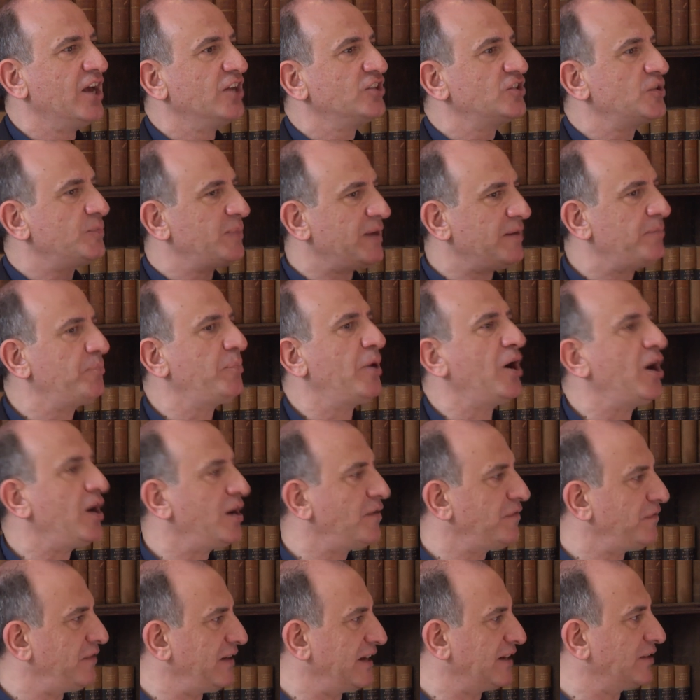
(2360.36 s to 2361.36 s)
to be
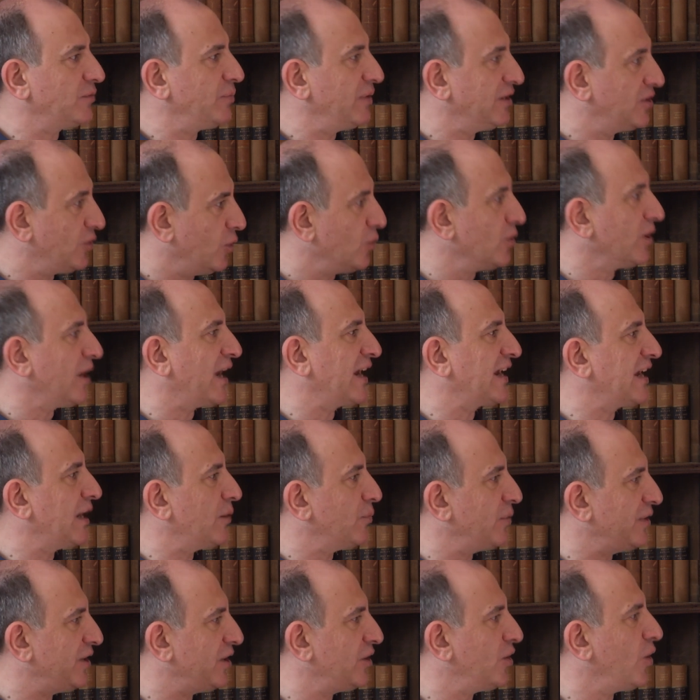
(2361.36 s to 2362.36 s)
perfect. We don't like it
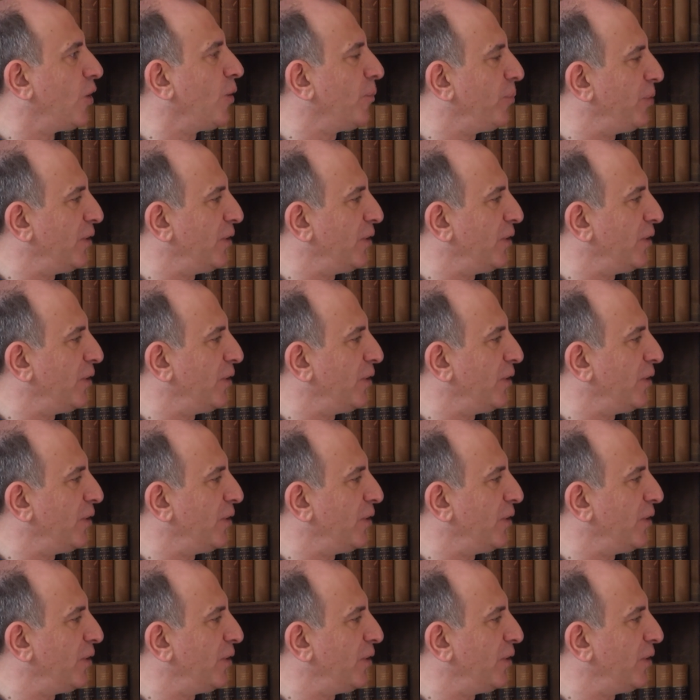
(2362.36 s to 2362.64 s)
when they're not